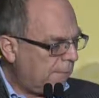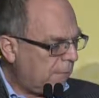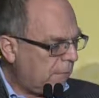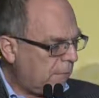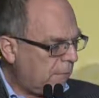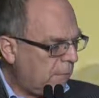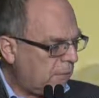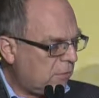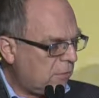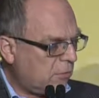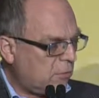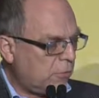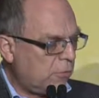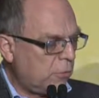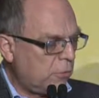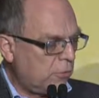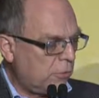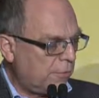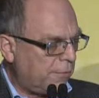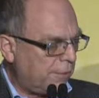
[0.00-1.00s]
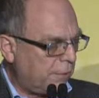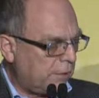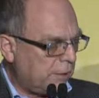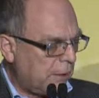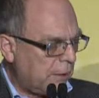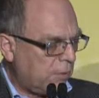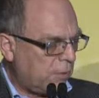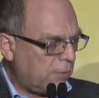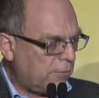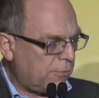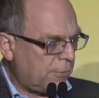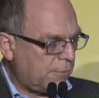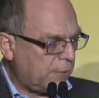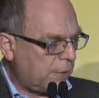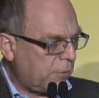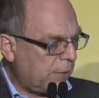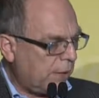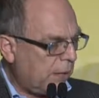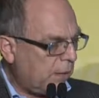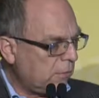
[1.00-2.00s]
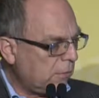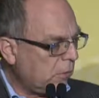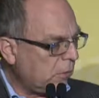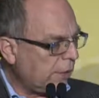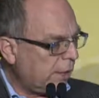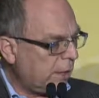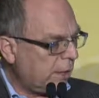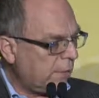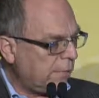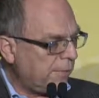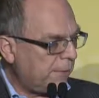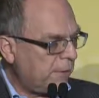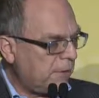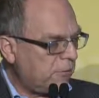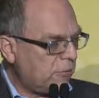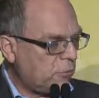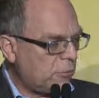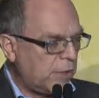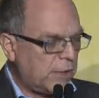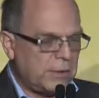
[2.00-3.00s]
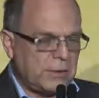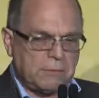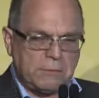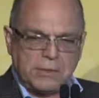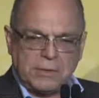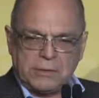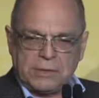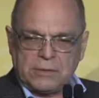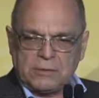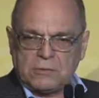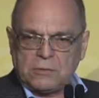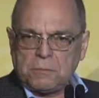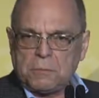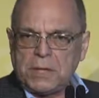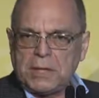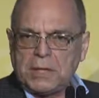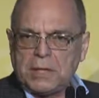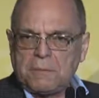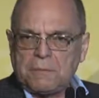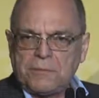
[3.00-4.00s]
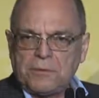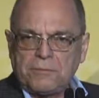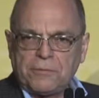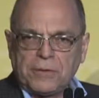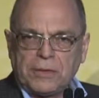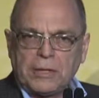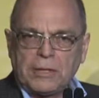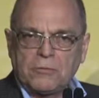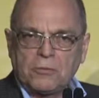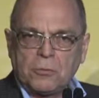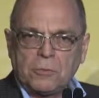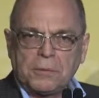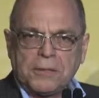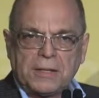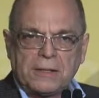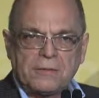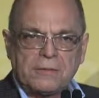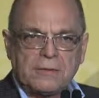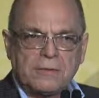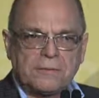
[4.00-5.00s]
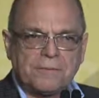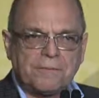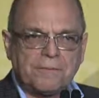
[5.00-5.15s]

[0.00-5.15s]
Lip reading: This is a view of the tower from the ground, looking up in the surrounding buildings that make up the financial plaza.